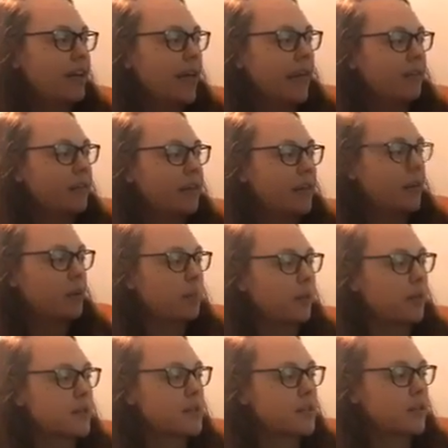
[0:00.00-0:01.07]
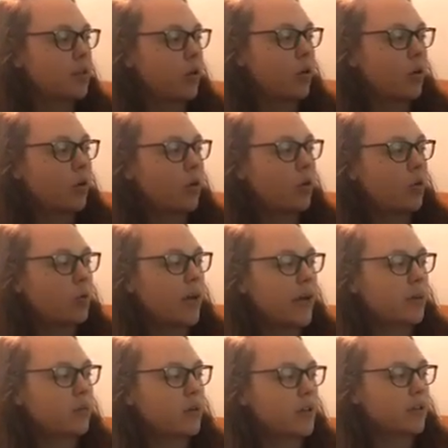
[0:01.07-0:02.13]
Every other person in the whole
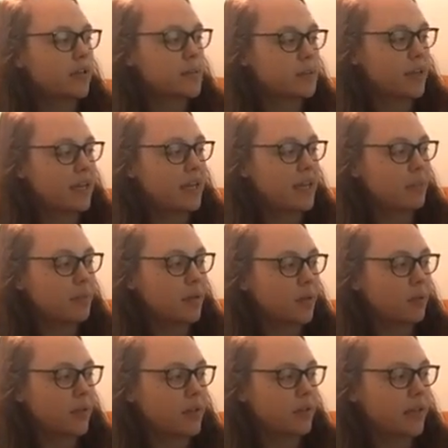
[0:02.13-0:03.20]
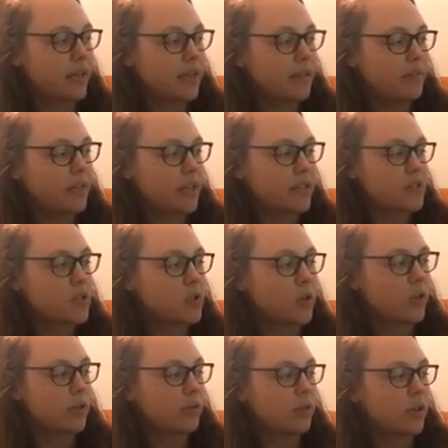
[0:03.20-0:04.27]
wide world is my neighbor, whether they live next
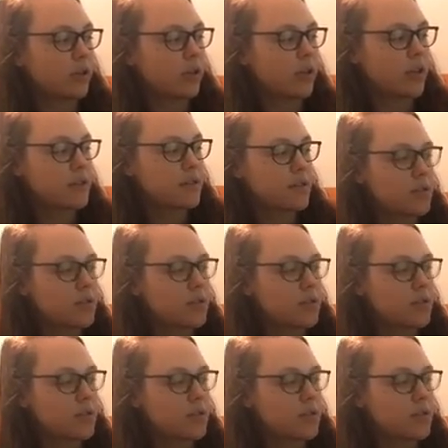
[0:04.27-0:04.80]
door or across the